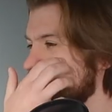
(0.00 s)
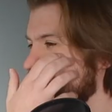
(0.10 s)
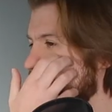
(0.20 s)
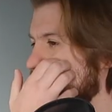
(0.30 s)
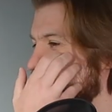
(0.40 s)

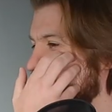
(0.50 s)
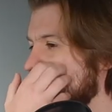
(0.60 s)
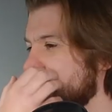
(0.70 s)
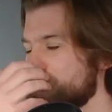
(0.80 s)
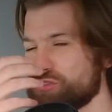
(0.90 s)
than it will
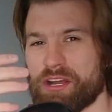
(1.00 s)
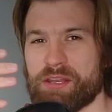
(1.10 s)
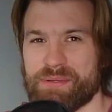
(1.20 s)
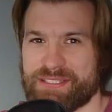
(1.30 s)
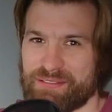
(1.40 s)
be trying
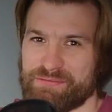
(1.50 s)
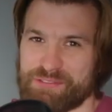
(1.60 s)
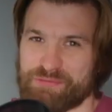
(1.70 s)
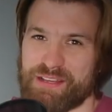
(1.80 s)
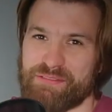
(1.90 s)
to be
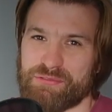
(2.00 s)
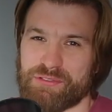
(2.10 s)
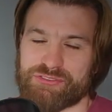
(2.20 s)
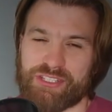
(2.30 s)
something for everyone.